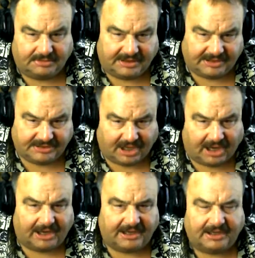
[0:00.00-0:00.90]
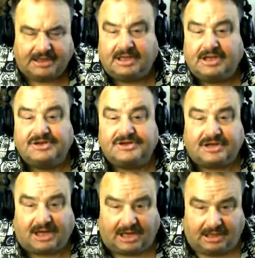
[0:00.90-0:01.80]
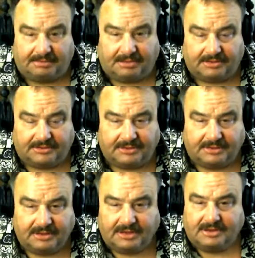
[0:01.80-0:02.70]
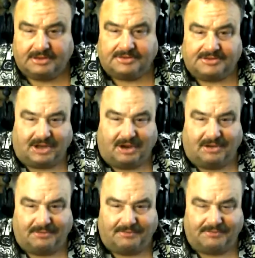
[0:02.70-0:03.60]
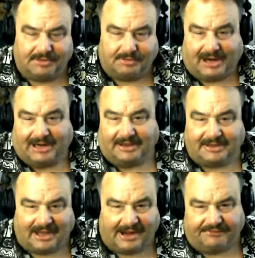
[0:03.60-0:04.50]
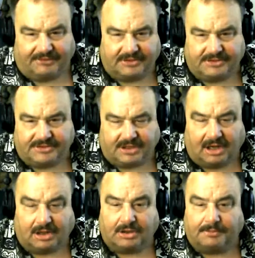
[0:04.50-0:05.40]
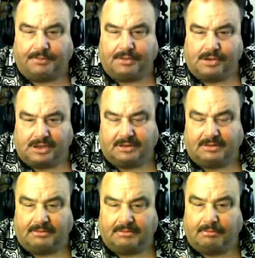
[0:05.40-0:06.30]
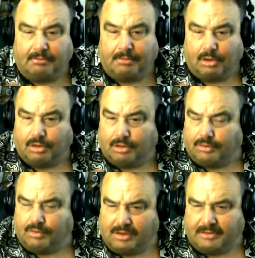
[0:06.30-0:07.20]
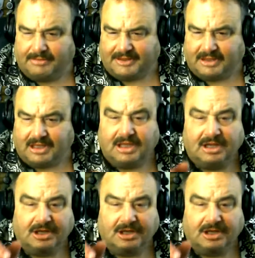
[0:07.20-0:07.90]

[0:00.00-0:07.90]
They die in childbirth. So, the right to lifers are going to put more women